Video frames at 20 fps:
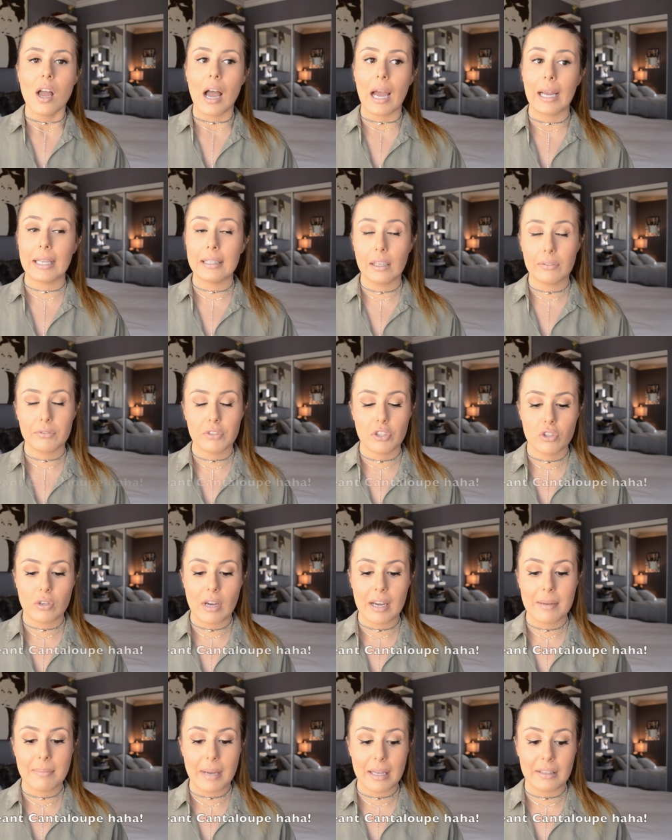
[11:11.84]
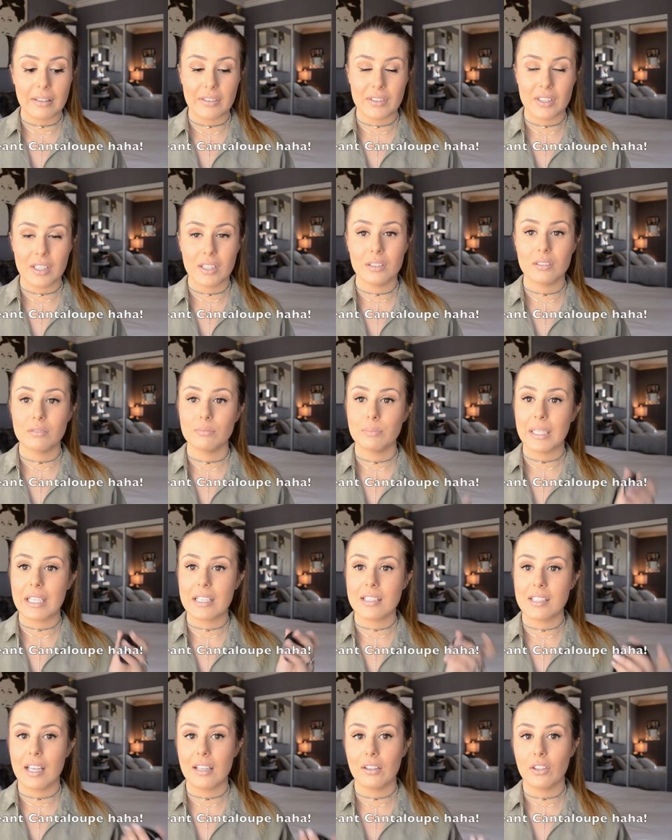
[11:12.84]
I'd love to try Melon though,
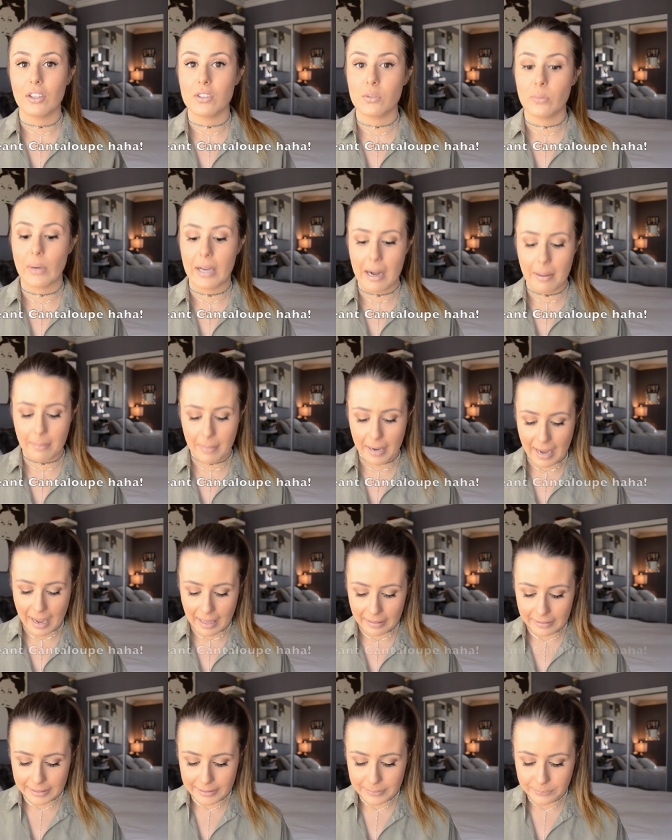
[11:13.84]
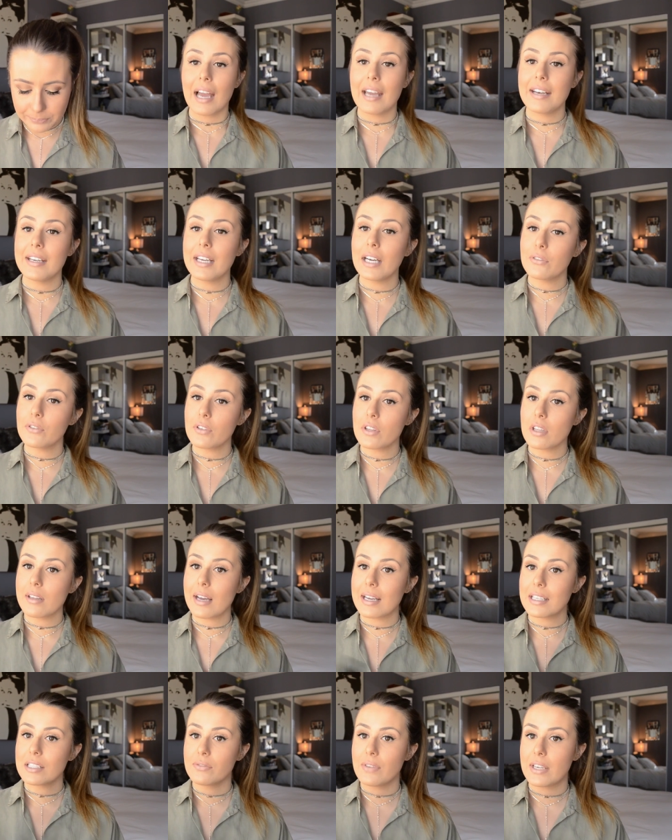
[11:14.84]
because that looks right up my alley. And now for the
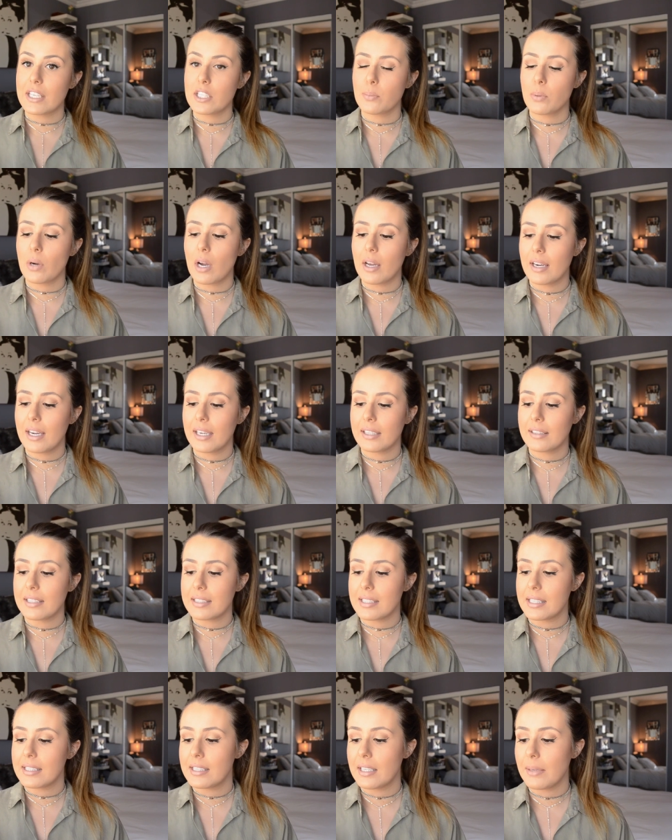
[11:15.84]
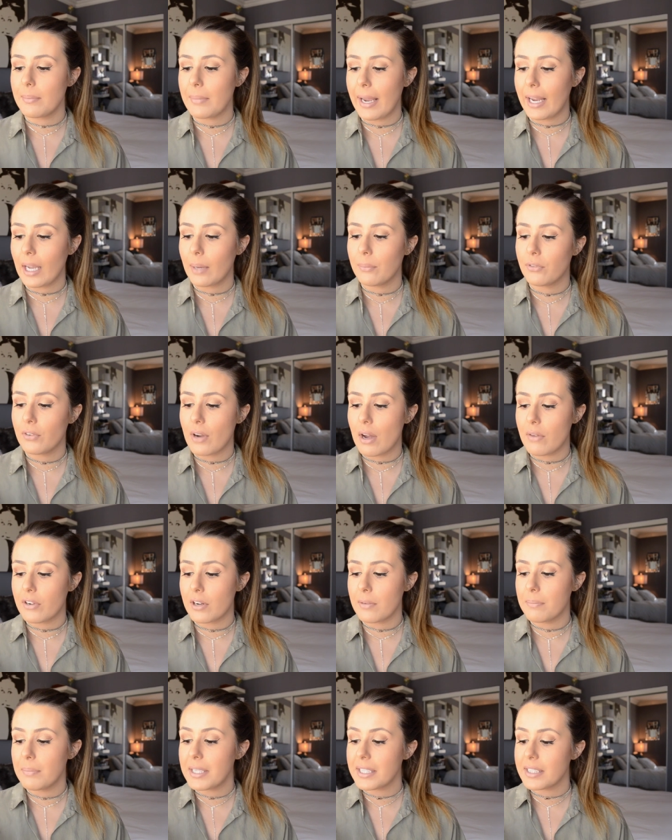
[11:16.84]
last face product, this is the Make Up For
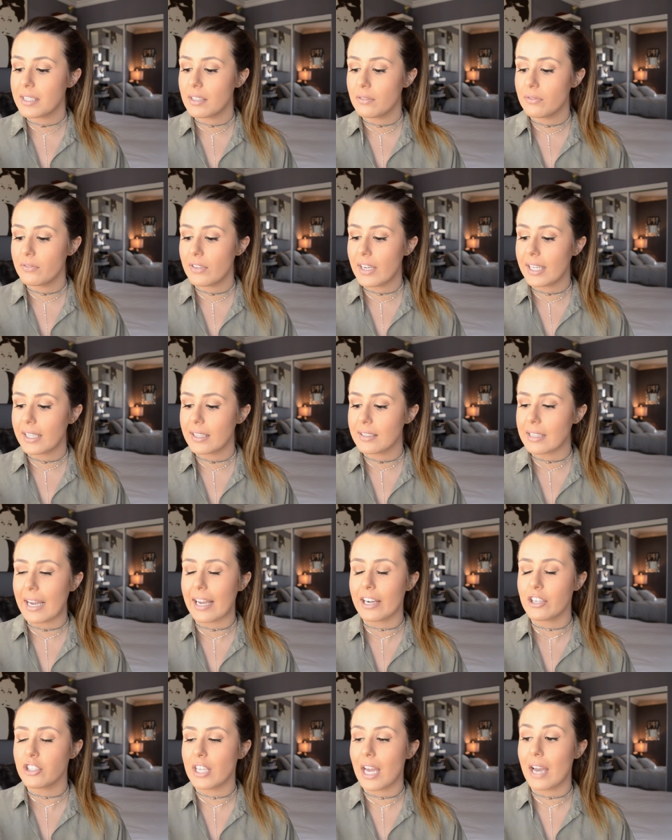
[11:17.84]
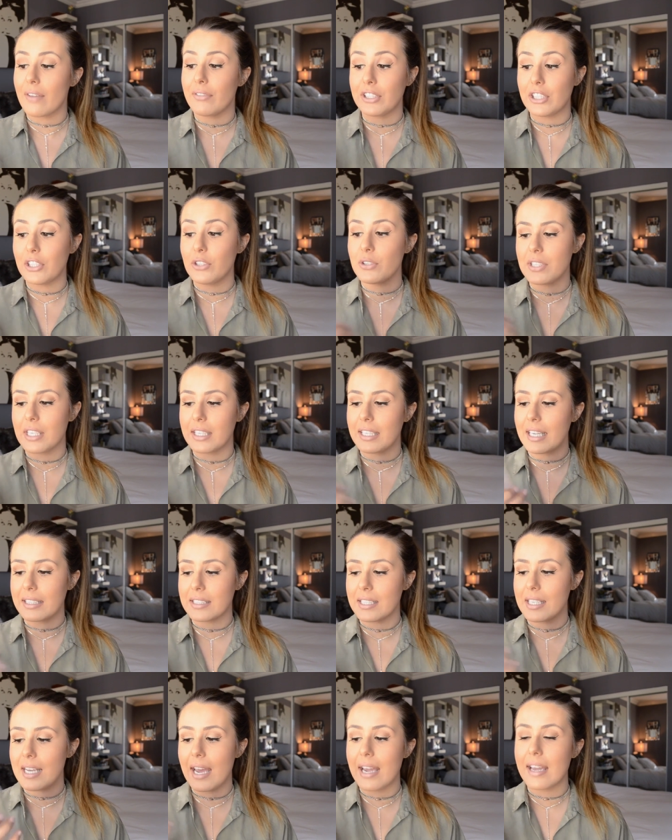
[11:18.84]
Ever Mist and Fix. I actually haven't used it
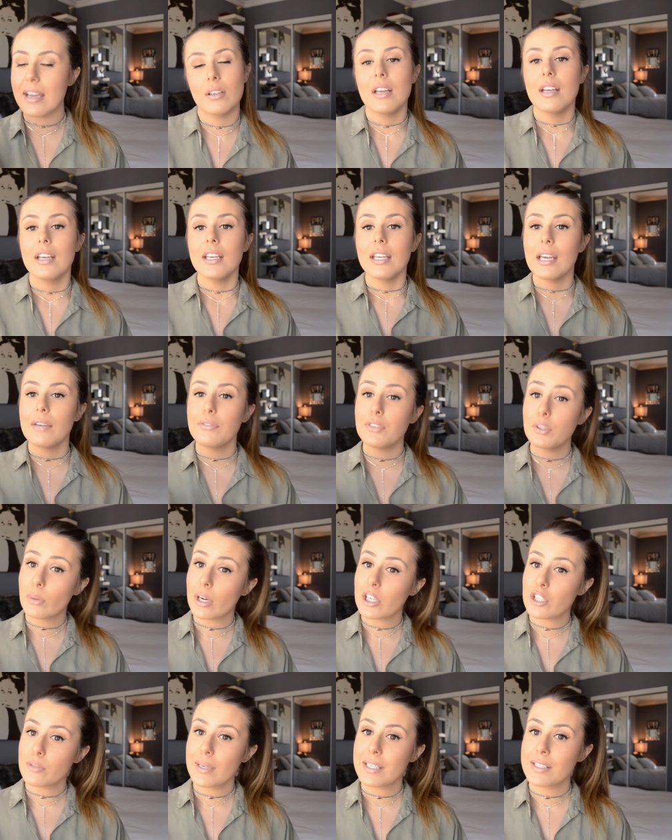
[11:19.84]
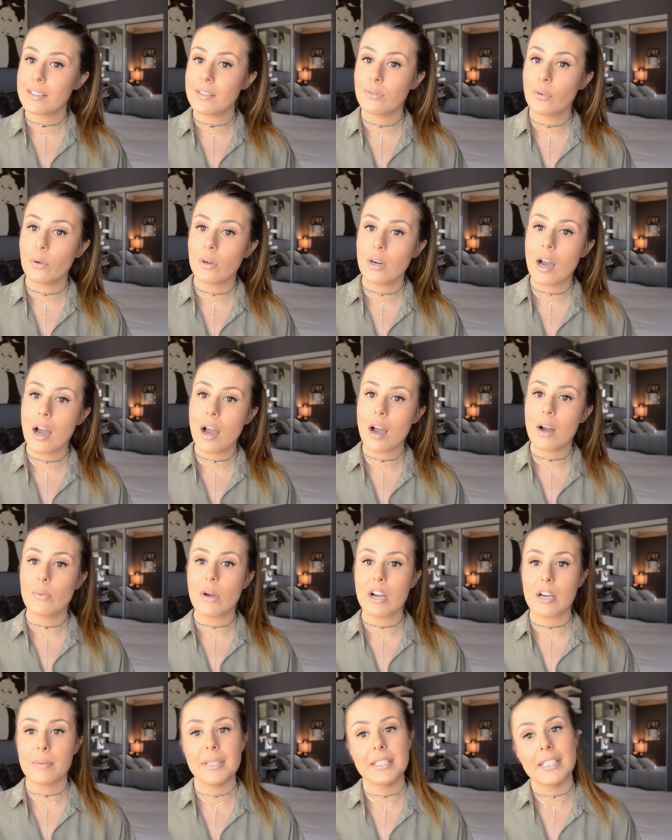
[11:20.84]
yet today. If you watch my Sephora
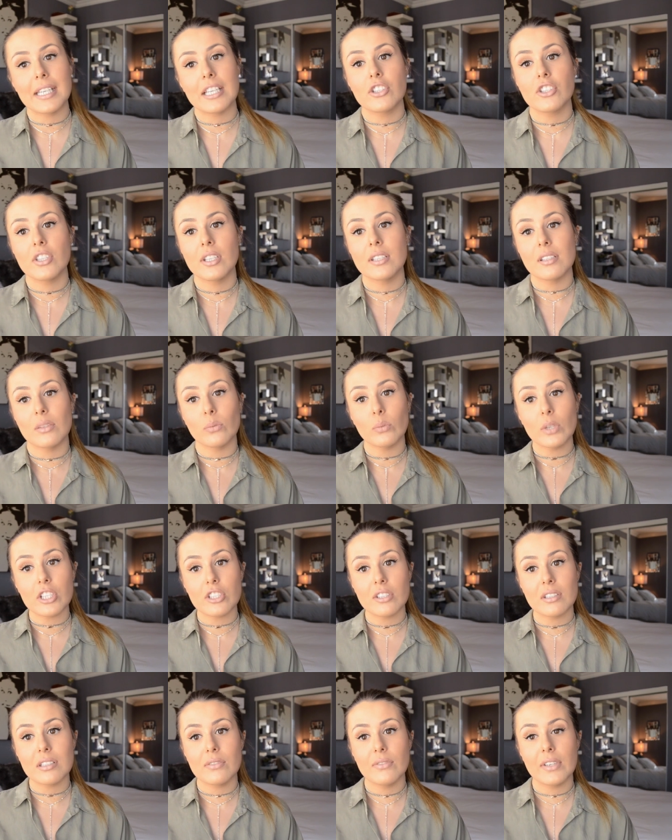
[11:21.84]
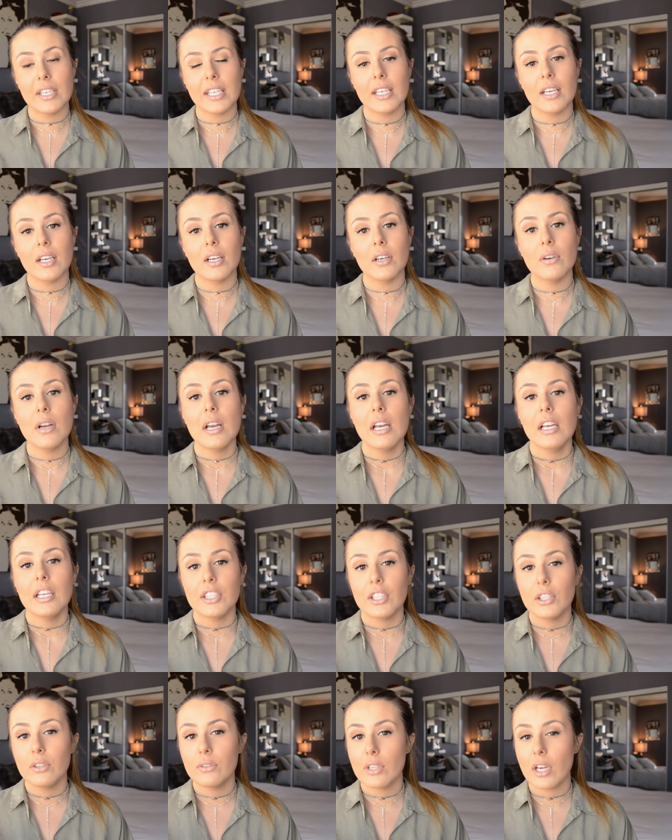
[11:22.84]
recommendations and wish list video,
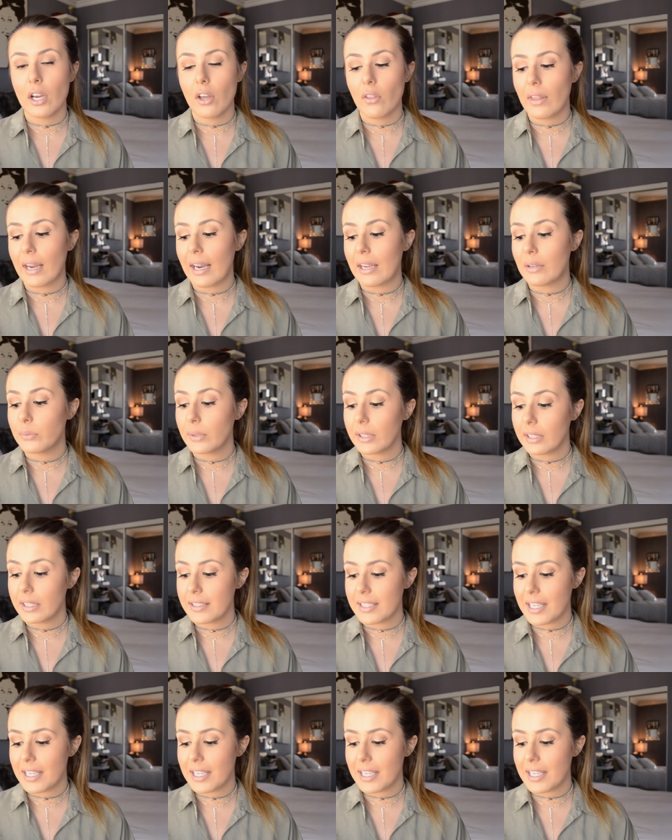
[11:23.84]
you know that I really